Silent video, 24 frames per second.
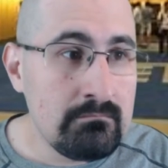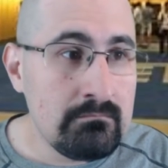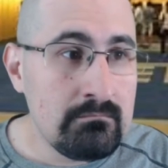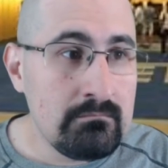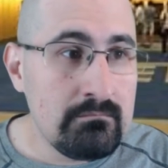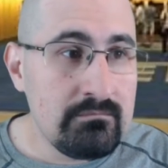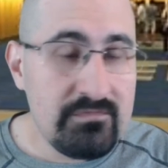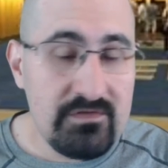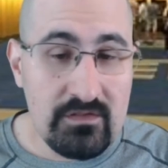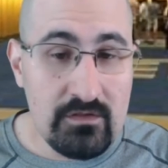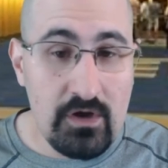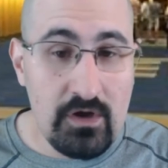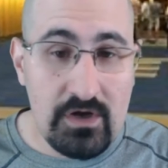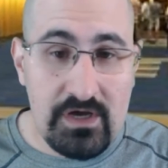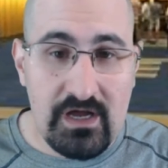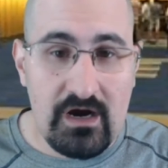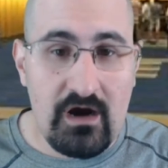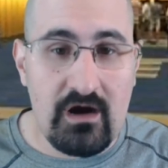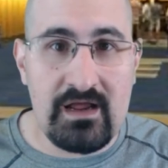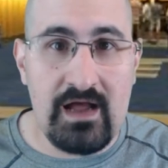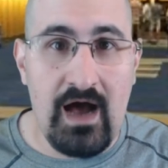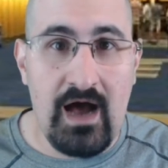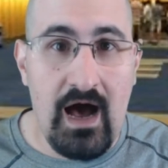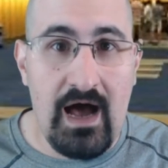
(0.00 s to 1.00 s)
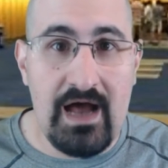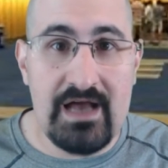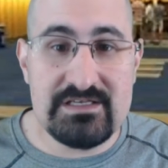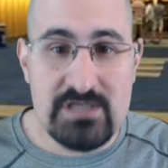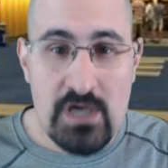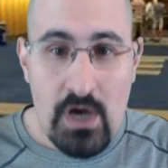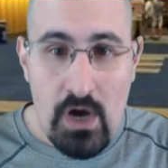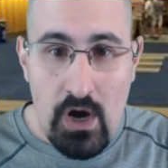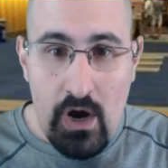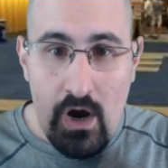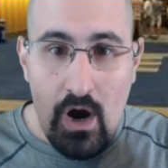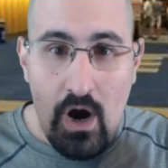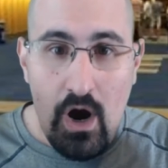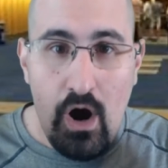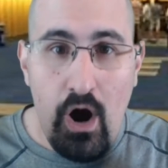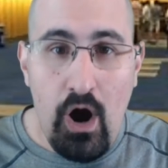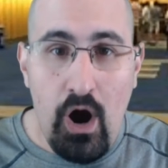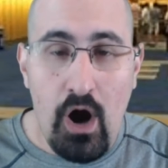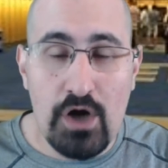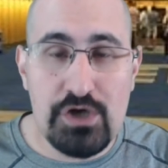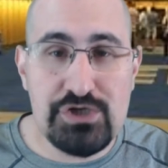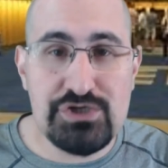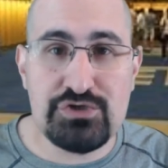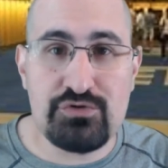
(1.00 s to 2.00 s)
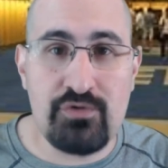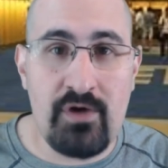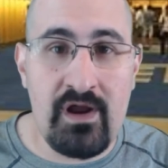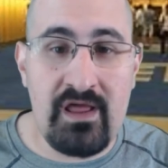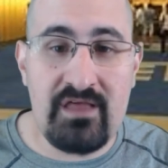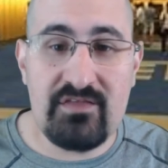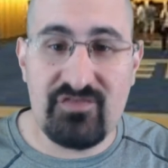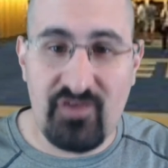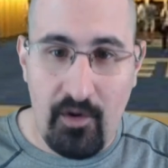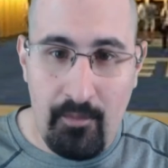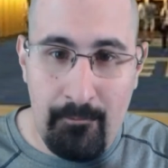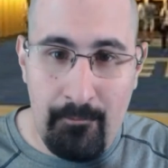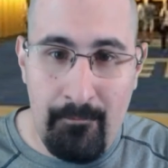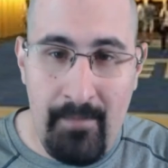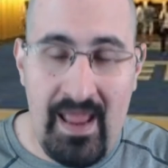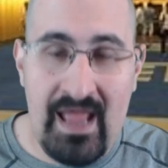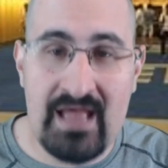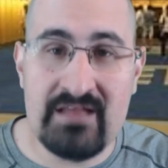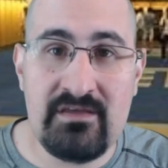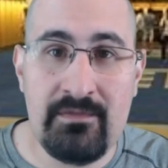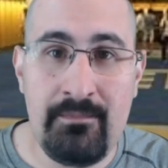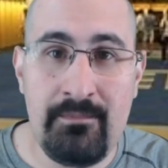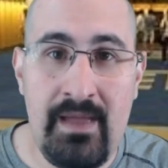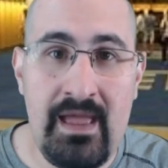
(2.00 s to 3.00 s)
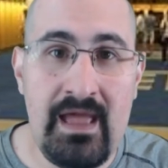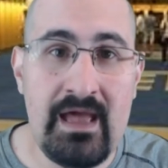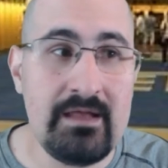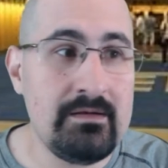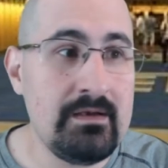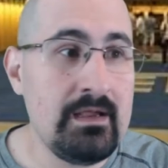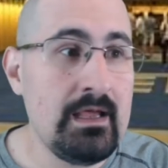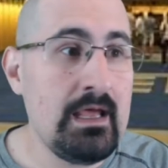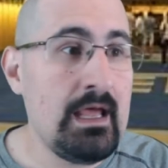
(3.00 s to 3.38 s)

If you look at our guys, our strengths are man to man.